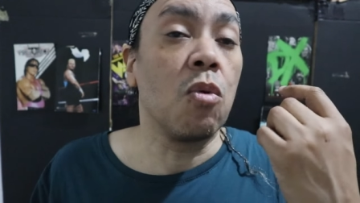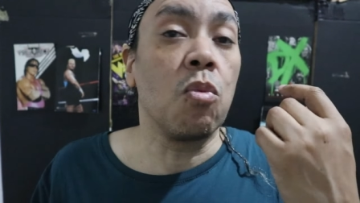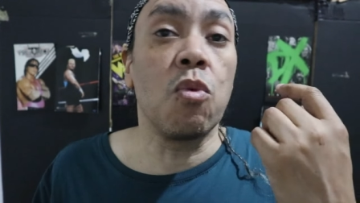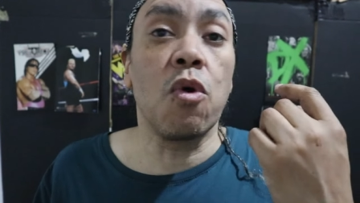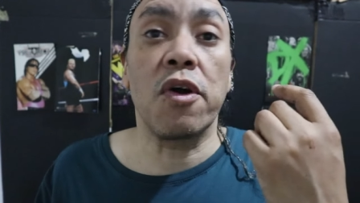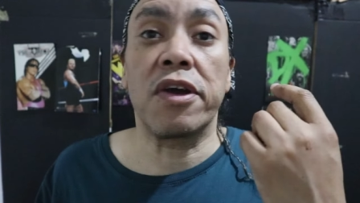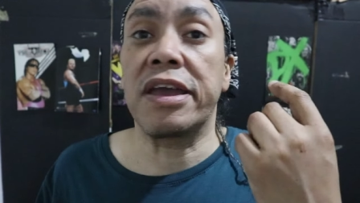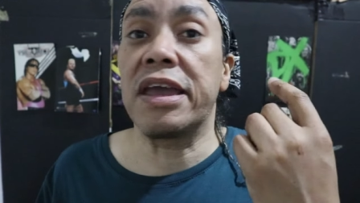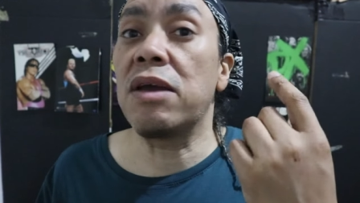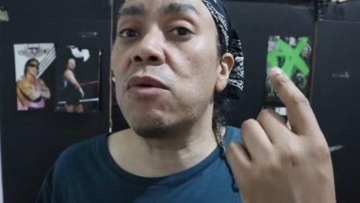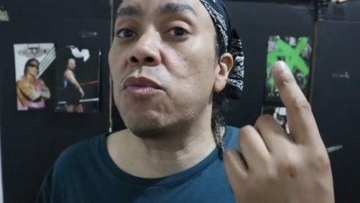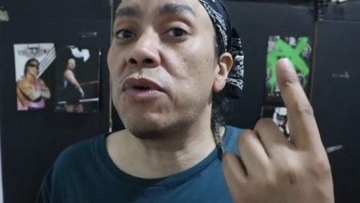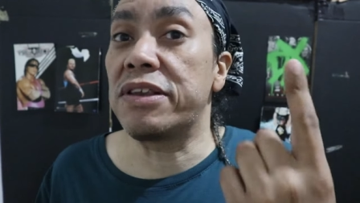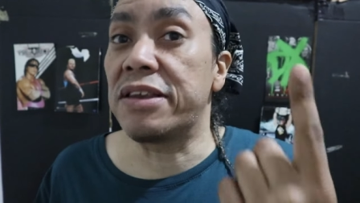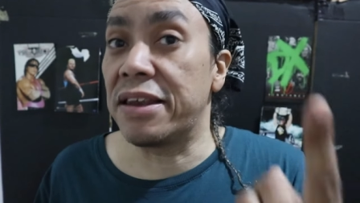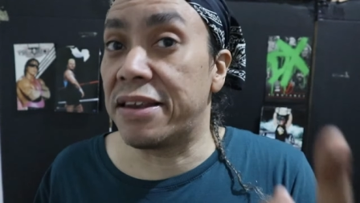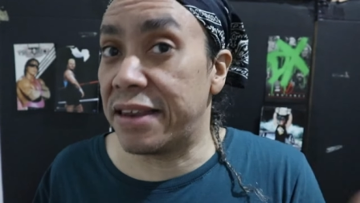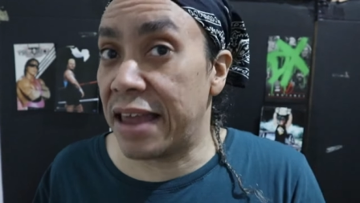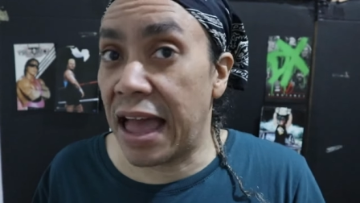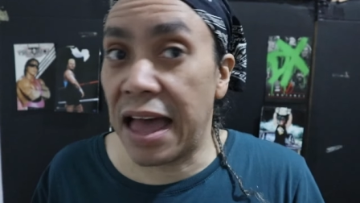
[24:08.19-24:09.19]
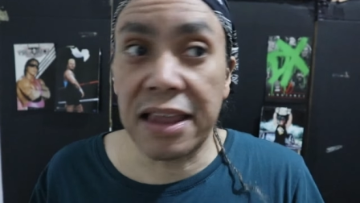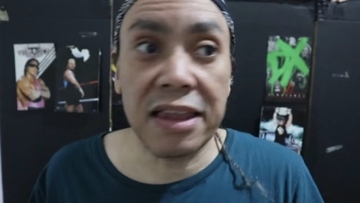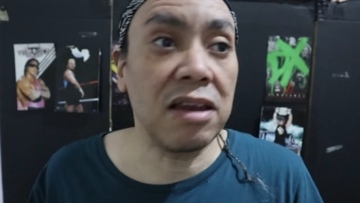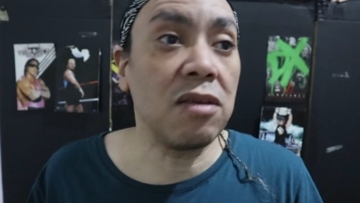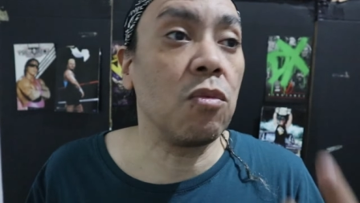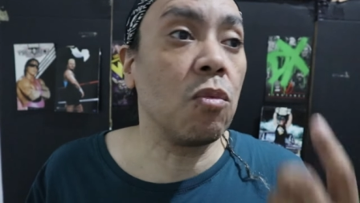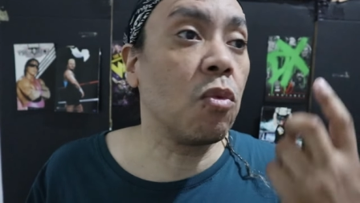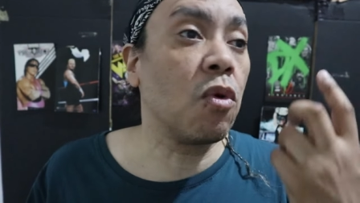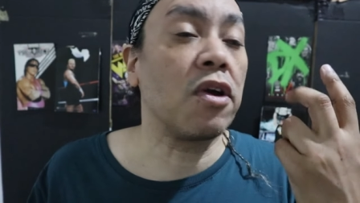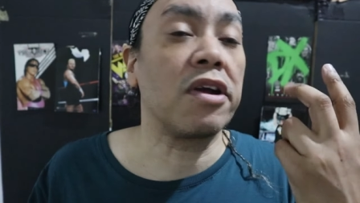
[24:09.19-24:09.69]
working with the
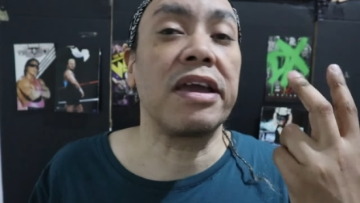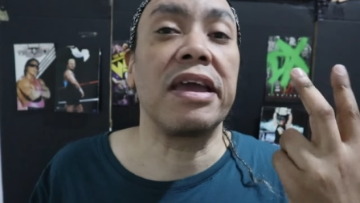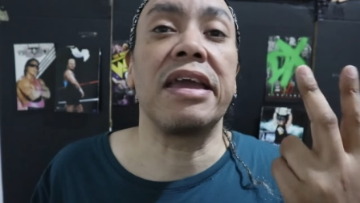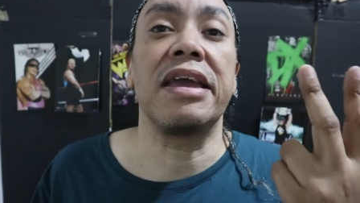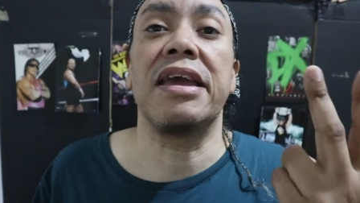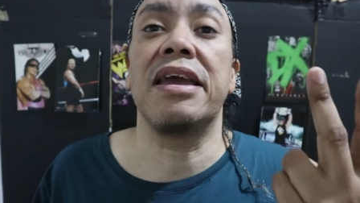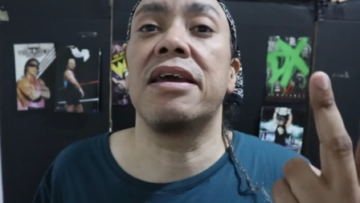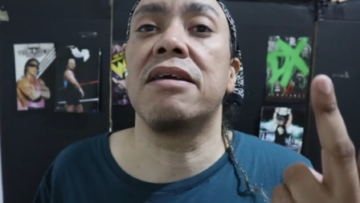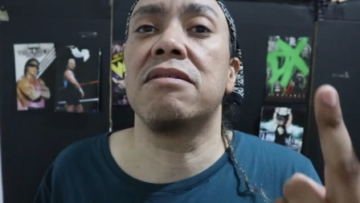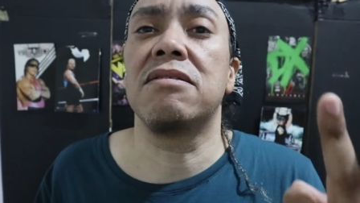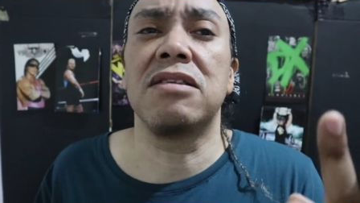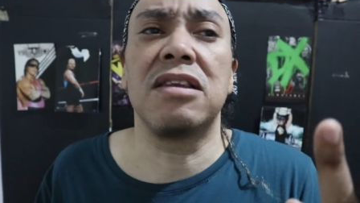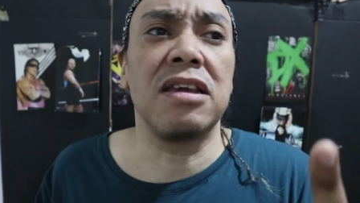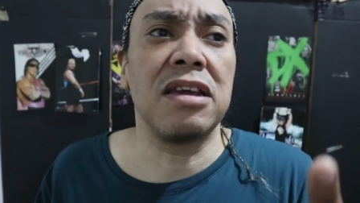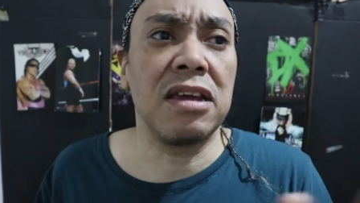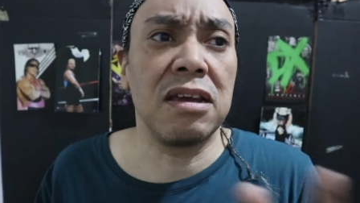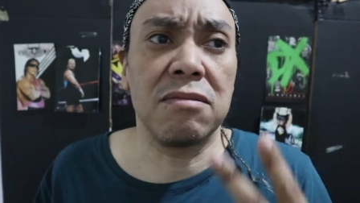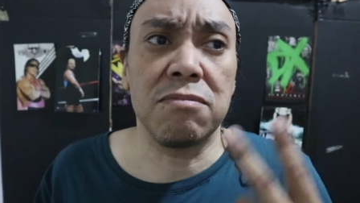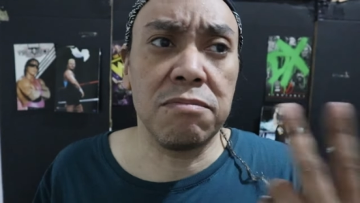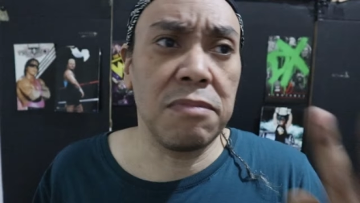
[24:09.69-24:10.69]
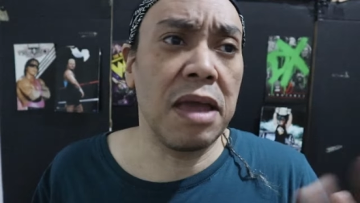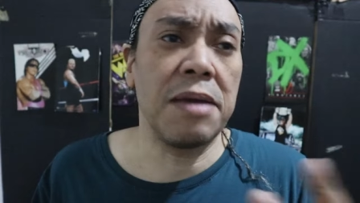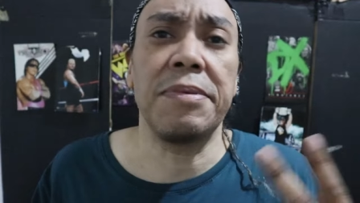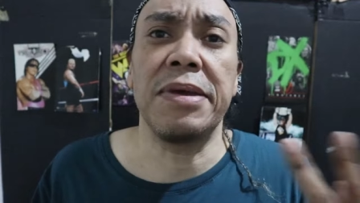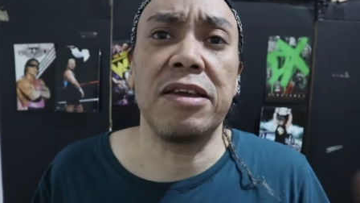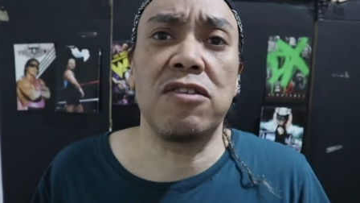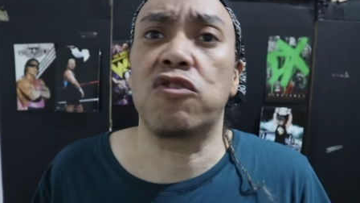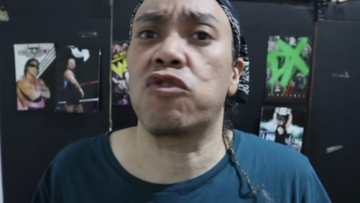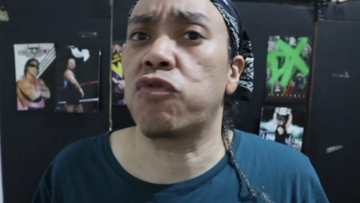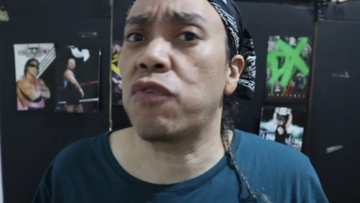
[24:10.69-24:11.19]
talent, working the
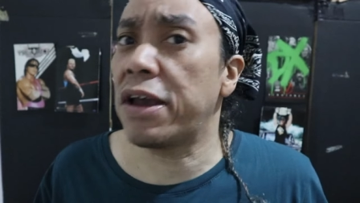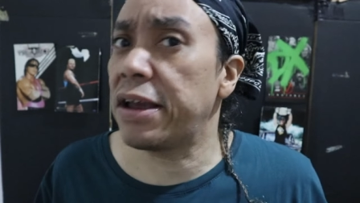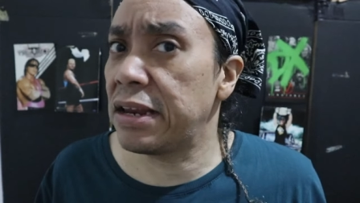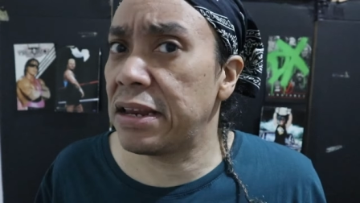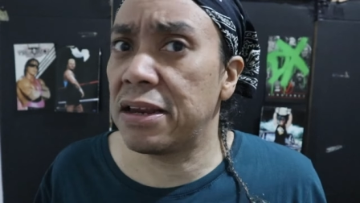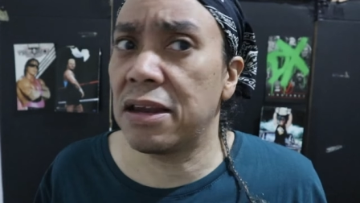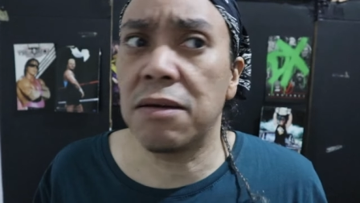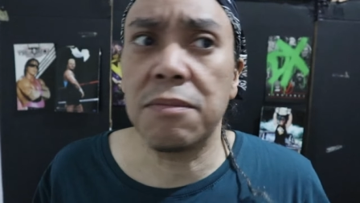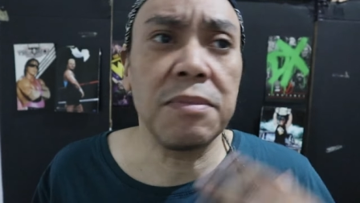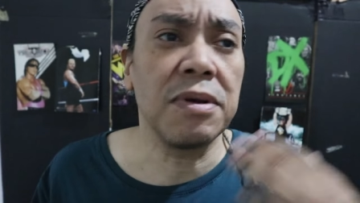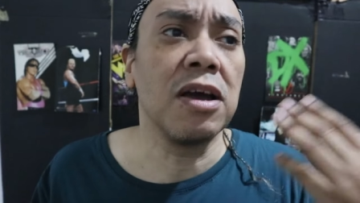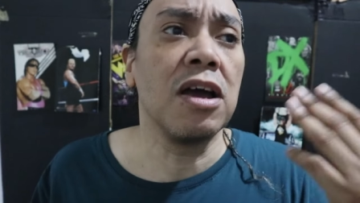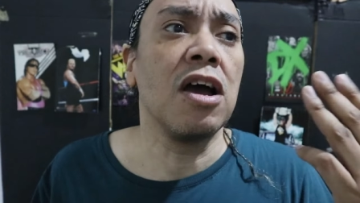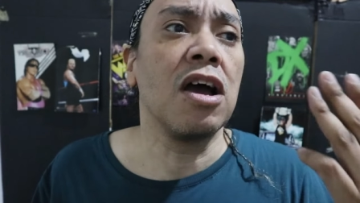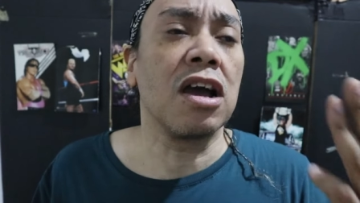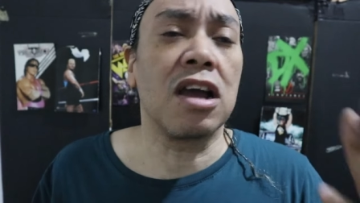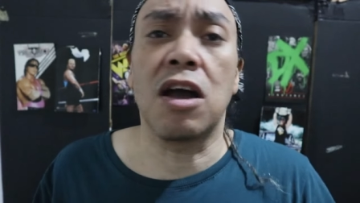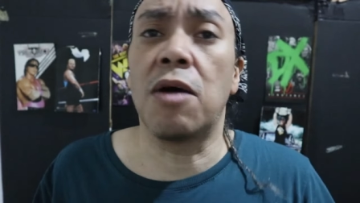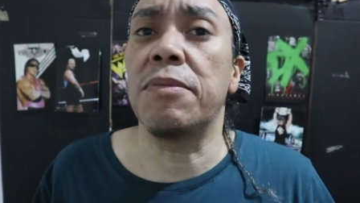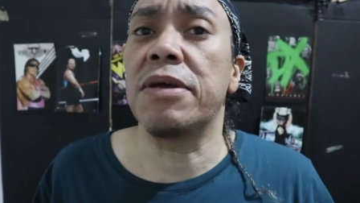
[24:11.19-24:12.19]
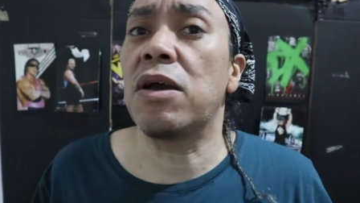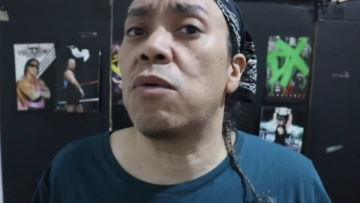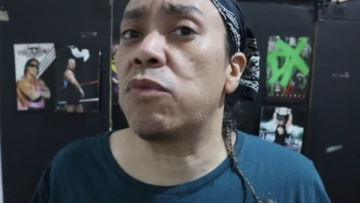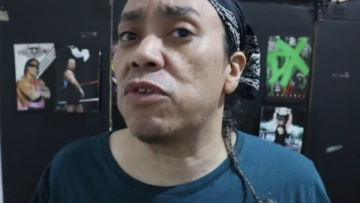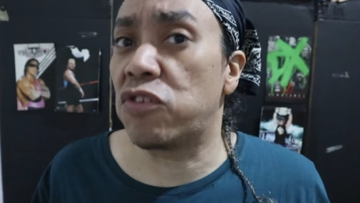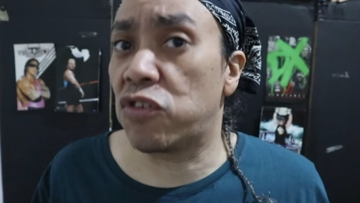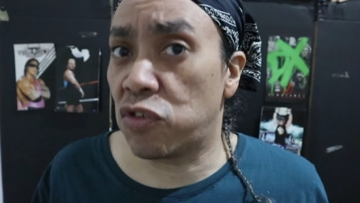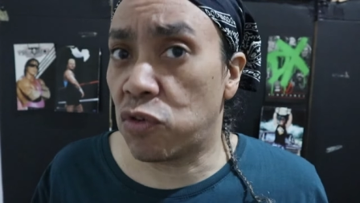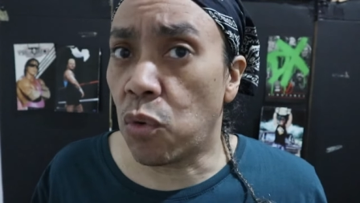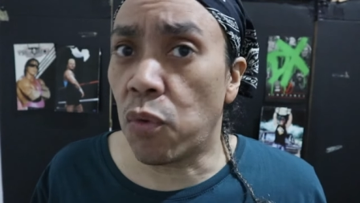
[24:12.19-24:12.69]
maybe training them, coming up
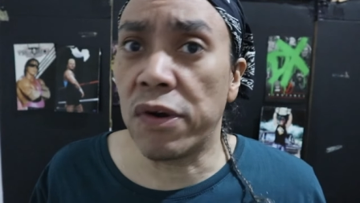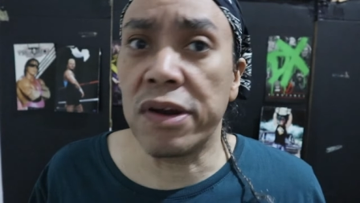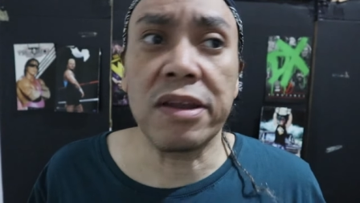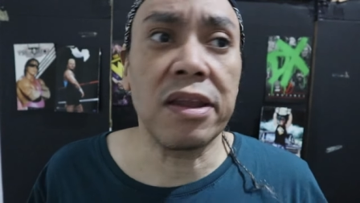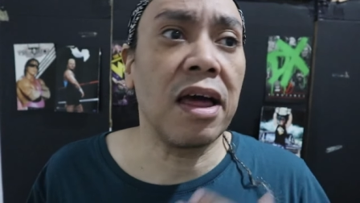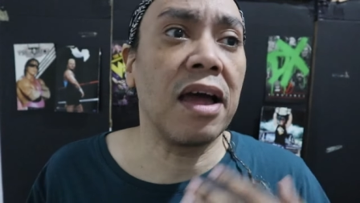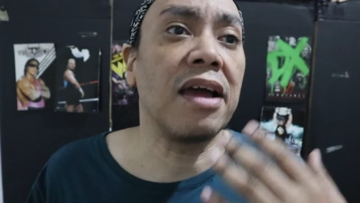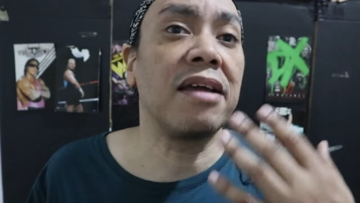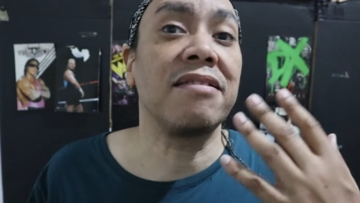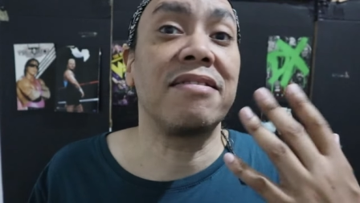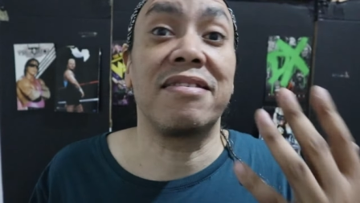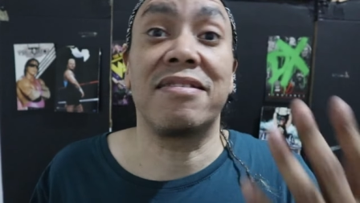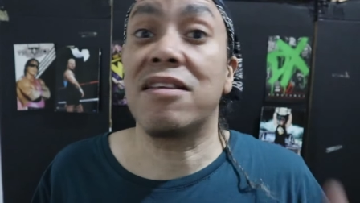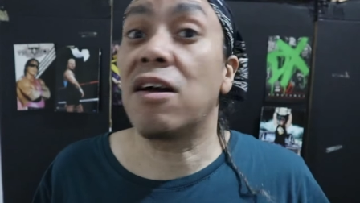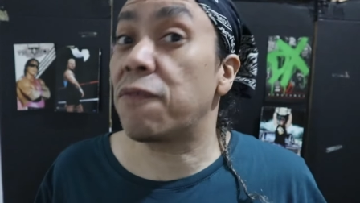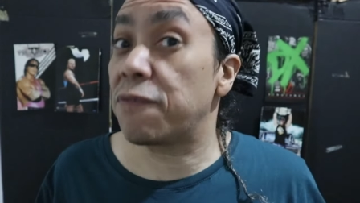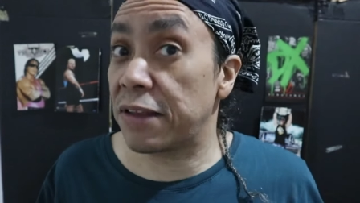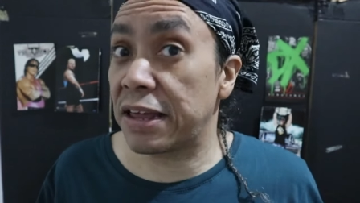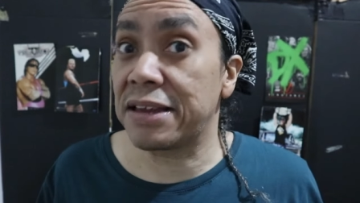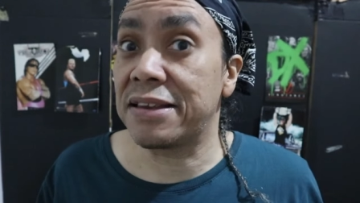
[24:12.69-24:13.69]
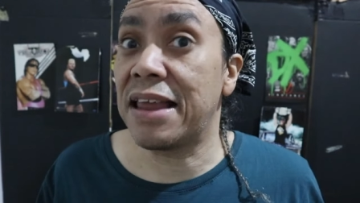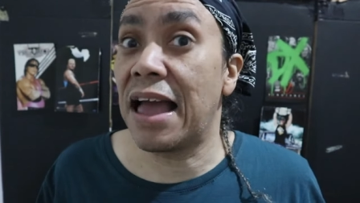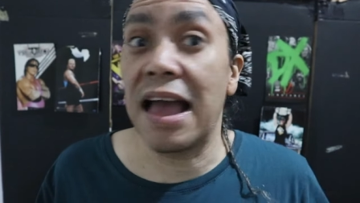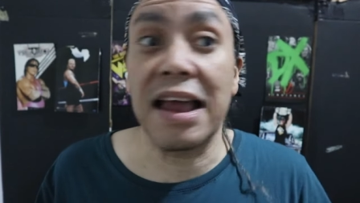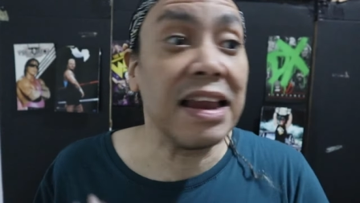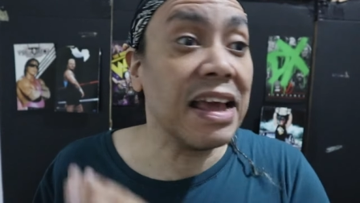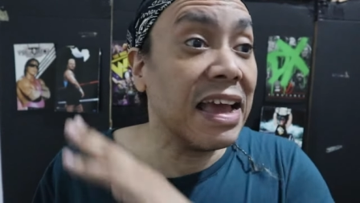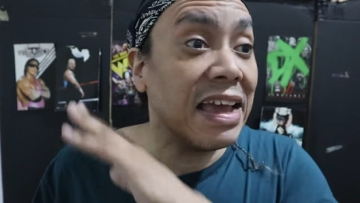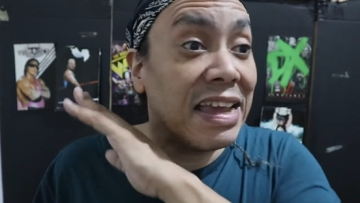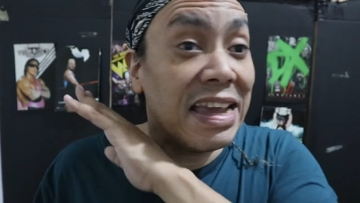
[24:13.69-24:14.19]
with storylines, stuff like that.